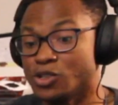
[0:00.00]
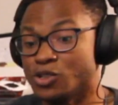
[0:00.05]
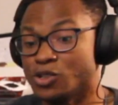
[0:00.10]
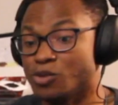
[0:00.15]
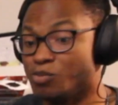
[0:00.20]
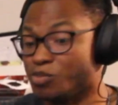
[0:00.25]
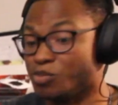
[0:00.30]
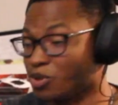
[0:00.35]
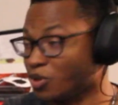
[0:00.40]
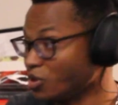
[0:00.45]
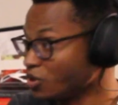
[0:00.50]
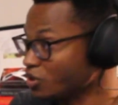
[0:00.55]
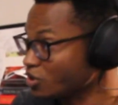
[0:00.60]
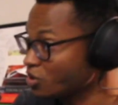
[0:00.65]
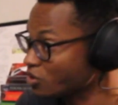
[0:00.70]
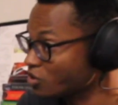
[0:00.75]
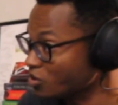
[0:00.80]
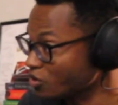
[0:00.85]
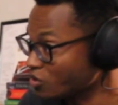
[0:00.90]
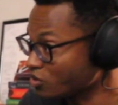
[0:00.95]
to
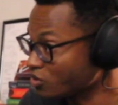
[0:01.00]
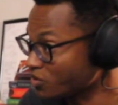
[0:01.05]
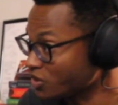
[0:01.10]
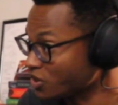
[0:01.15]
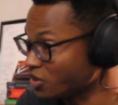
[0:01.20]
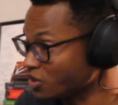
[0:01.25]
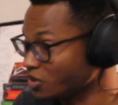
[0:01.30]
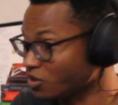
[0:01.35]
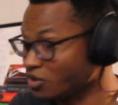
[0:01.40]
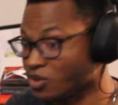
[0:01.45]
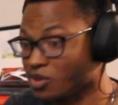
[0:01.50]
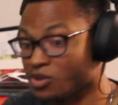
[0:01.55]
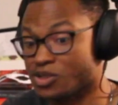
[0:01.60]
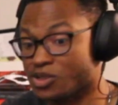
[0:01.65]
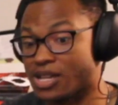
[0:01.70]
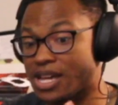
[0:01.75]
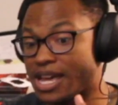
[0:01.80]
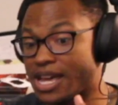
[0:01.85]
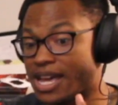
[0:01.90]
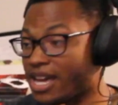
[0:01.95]
purchase those
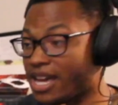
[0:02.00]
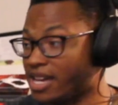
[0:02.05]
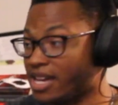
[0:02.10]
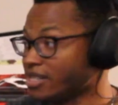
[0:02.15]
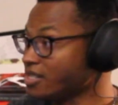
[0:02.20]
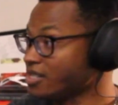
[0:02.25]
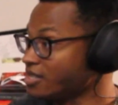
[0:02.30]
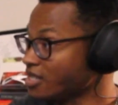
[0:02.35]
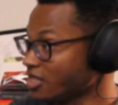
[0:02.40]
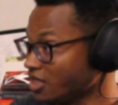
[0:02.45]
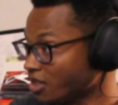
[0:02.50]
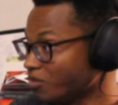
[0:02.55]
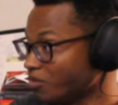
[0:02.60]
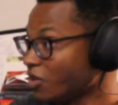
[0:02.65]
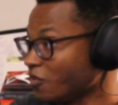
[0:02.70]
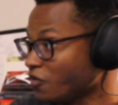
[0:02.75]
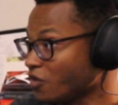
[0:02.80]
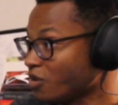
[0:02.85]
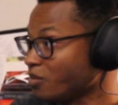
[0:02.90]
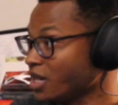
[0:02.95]
materials, and to set them
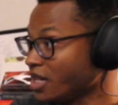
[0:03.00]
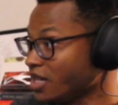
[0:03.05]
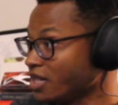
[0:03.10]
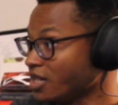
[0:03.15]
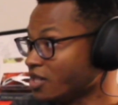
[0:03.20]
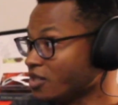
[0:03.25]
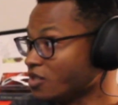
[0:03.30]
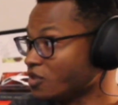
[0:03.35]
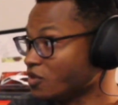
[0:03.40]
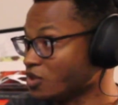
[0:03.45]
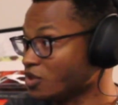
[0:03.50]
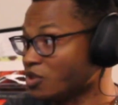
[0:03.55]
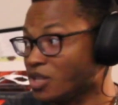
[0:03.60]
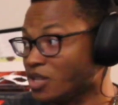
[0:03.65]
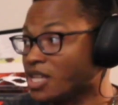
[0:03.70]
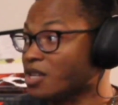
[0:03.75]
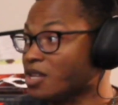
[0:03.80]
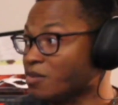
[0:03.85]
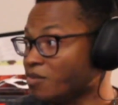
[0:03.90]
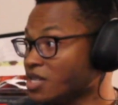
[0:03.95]
up for my kids so
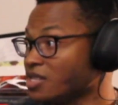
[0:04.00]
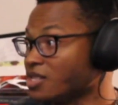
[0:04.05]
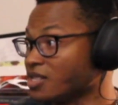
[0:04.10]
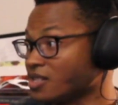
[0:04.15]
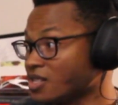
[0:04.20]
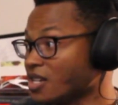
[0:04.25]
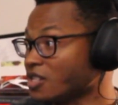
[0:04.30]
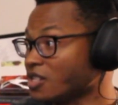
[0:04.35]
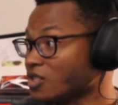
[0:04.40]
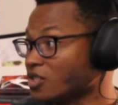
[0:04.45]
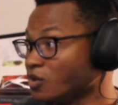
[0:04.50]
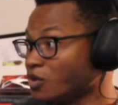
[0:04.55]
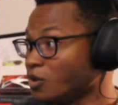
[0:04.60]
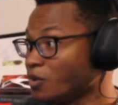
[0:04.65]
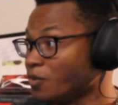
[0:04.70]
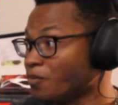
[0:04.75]
they could be successful.